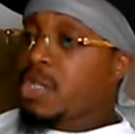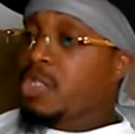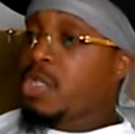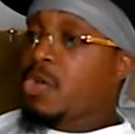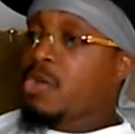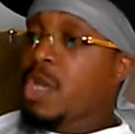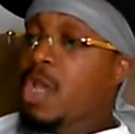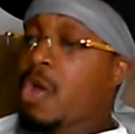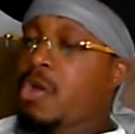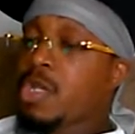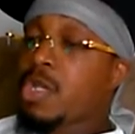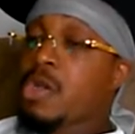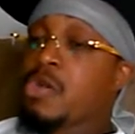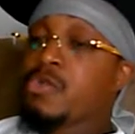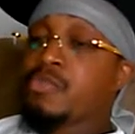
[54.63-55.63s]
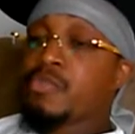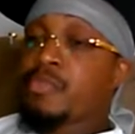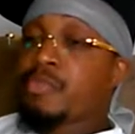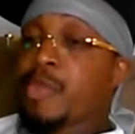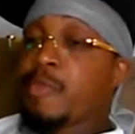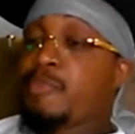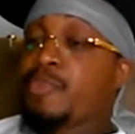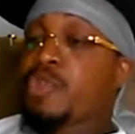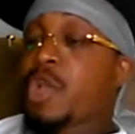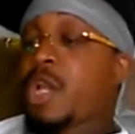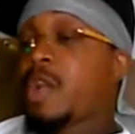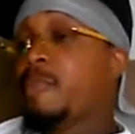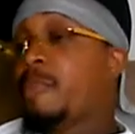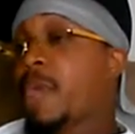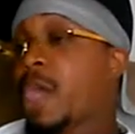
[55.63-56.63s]
So they only going to be
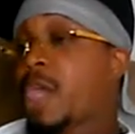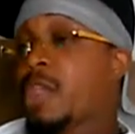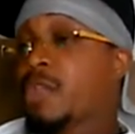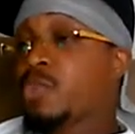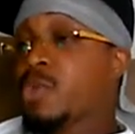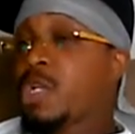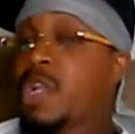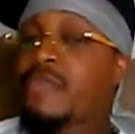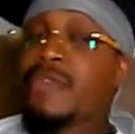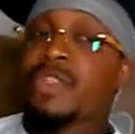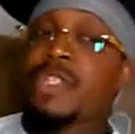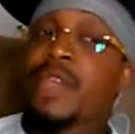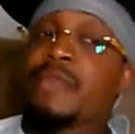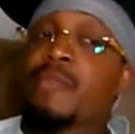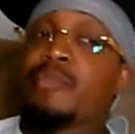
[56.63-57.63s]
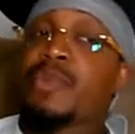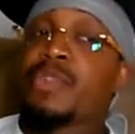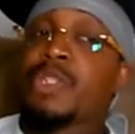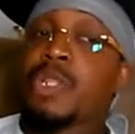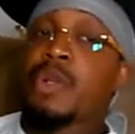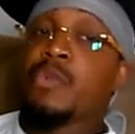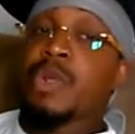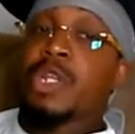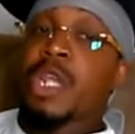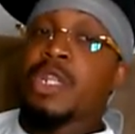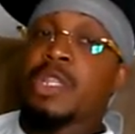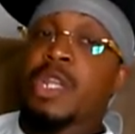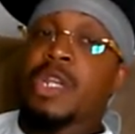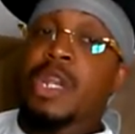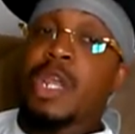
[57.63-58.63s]
trying to pay whatever 70% of what they
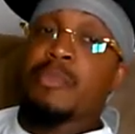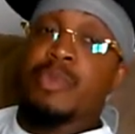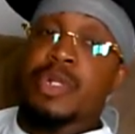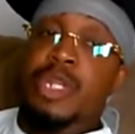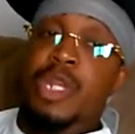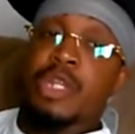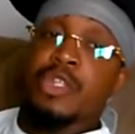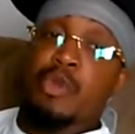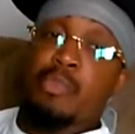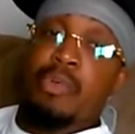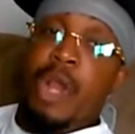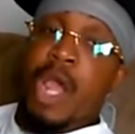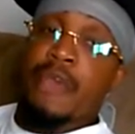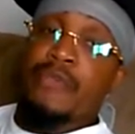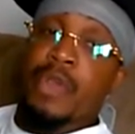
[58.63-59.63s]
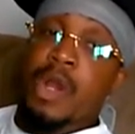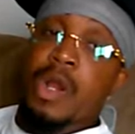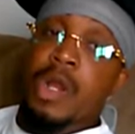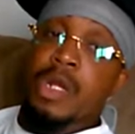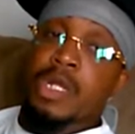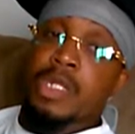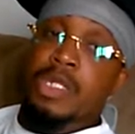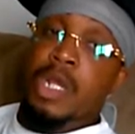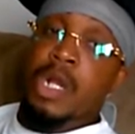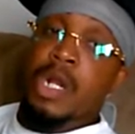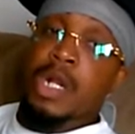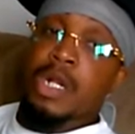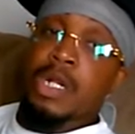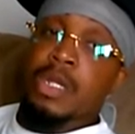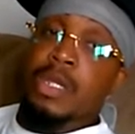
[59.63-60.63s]
think their potential profit earnings
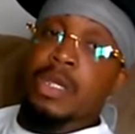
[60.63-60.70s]
are.